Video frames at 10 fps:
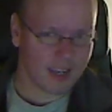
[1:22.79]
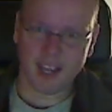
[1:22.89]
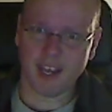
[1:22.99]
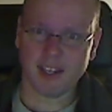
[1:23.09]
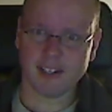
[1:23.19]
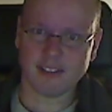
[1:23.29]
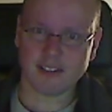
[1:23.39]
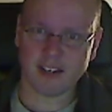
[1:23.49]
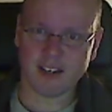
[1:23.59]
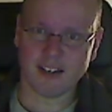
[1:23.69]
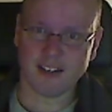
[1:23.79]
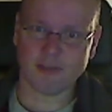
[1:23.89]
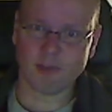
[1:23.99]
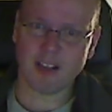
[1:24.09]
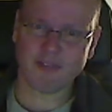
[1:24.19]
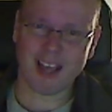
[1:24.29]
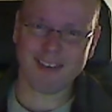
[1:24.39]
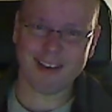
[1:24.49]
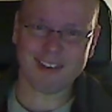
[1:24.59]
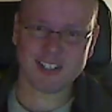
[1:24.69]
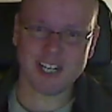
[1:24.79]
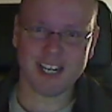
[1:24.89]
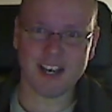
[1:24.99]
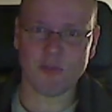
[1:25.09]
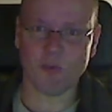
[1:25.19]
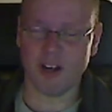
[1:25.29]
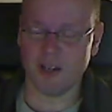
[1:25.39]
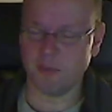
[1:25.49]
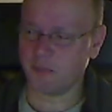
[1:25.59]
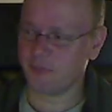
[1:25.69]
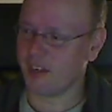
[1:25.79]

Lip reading: And well, I actually got one